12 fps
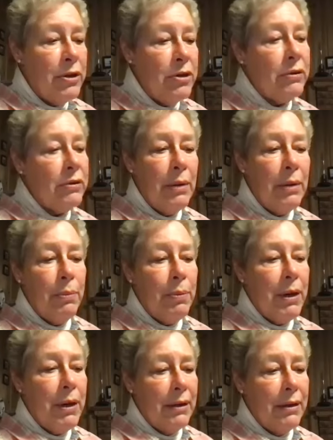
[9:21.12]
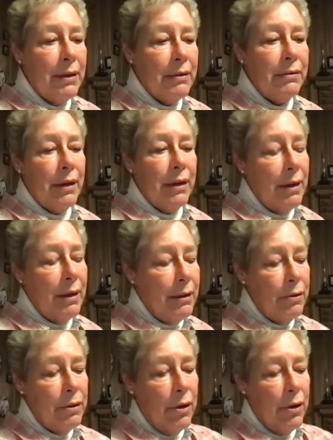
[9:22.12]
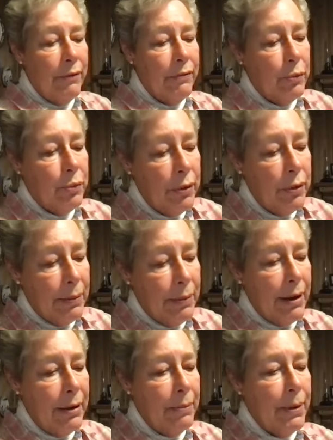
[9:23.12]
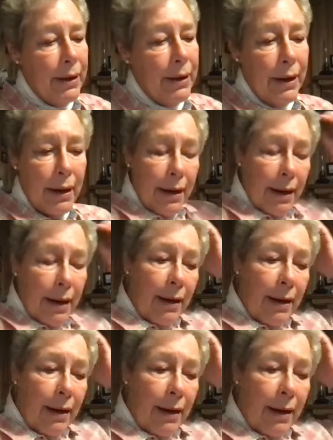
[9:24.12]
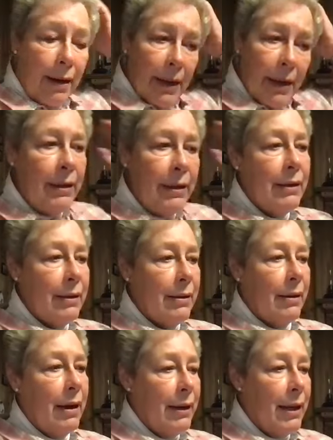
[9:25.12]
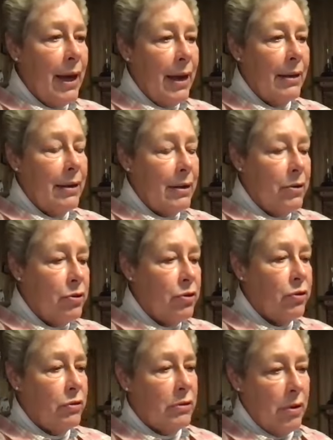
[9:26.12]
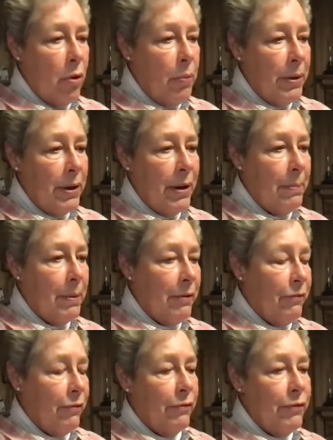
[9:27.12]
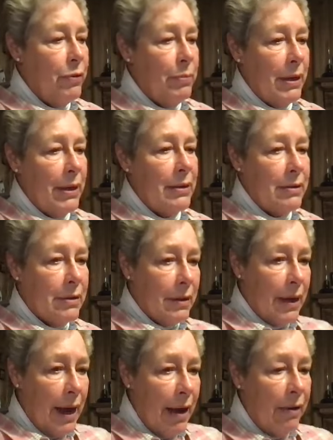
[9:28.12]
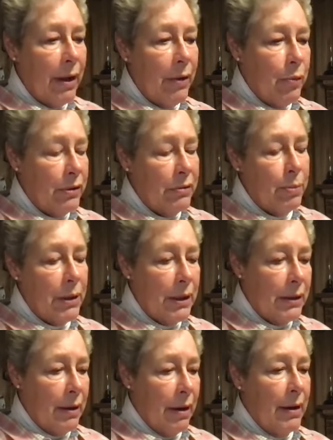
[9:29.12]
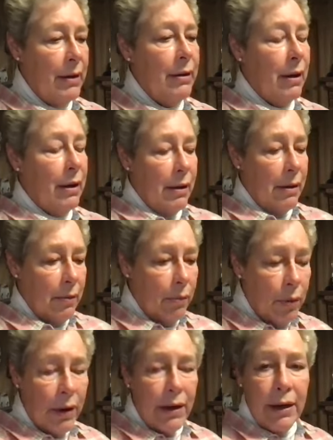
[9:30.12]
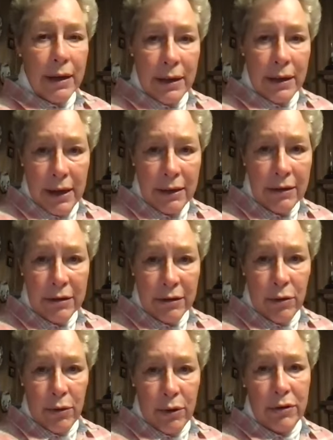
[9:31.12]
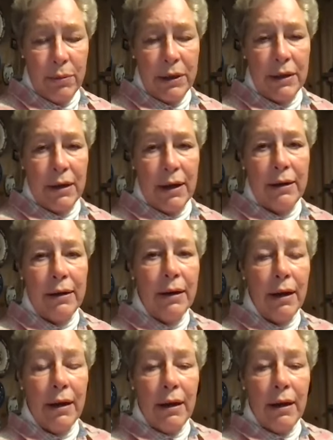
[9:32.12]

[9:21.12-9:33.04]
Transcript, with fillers: just keep repeating this and then you don't have to worry about it. But um, I think, again, you just open up for a few minutes, outline what's been done, what is going to be done.